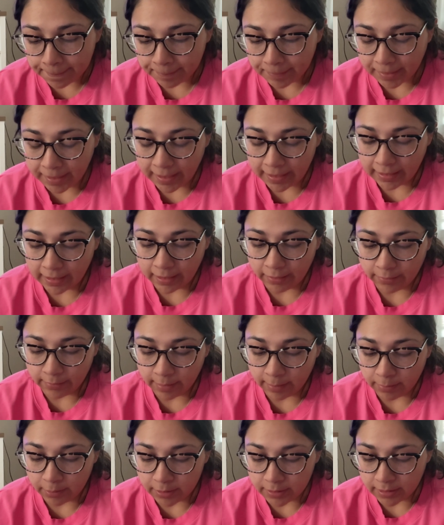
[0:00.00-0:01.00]
And I
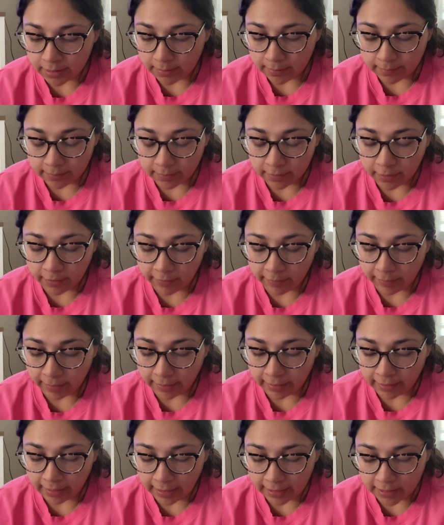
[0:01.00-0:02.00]
remember some of my
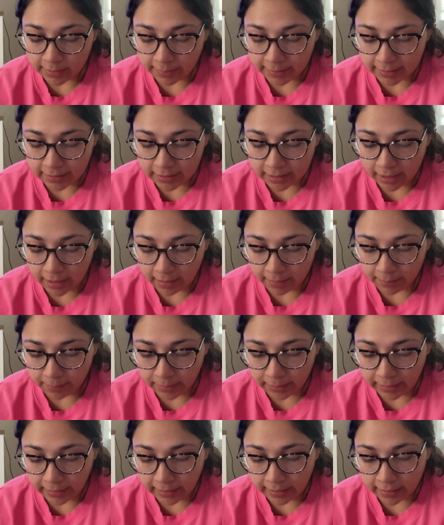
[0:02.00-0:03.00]
classmates
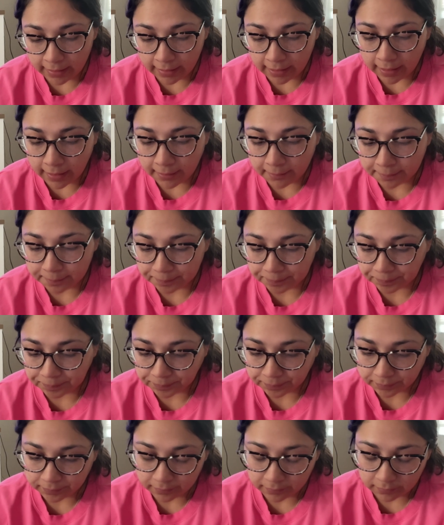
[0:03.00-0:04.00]
being in that
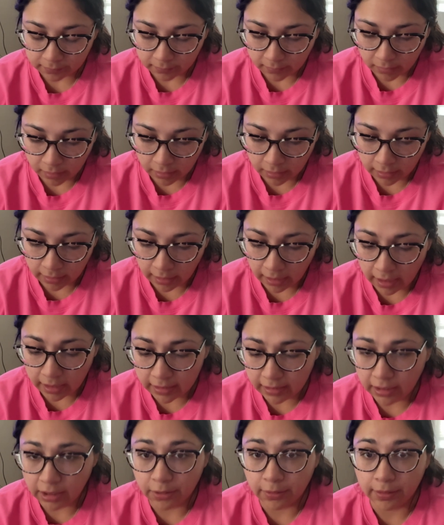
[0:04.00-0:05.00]
and
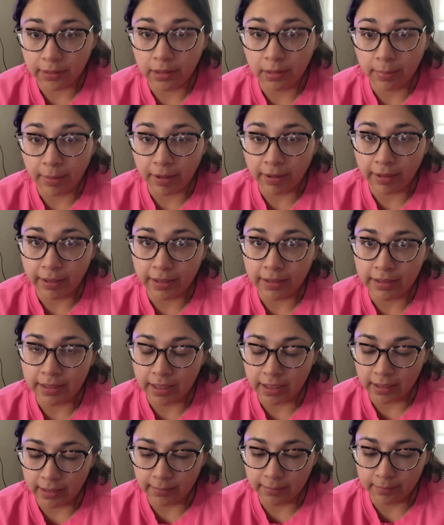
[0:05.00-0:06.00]
hearing about it.
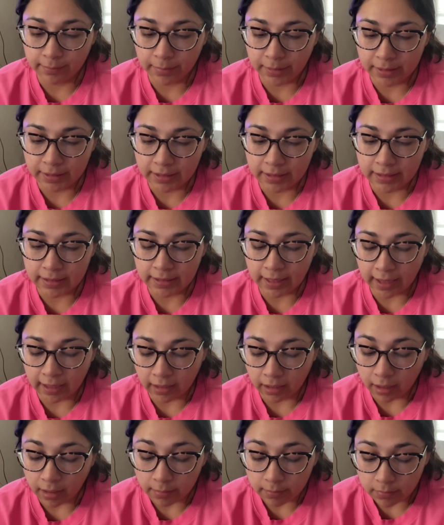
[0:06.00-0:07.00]
But since I
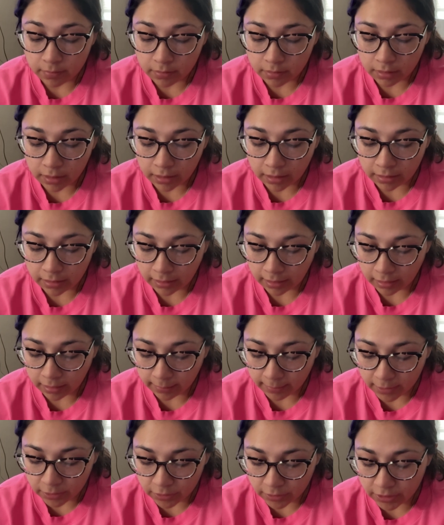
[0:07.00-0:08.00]
am an
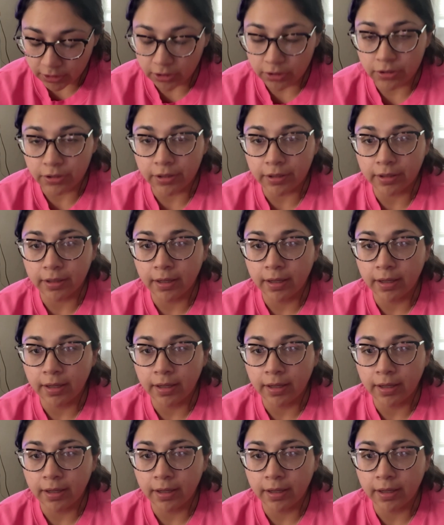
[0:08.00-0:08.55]
elementary teacher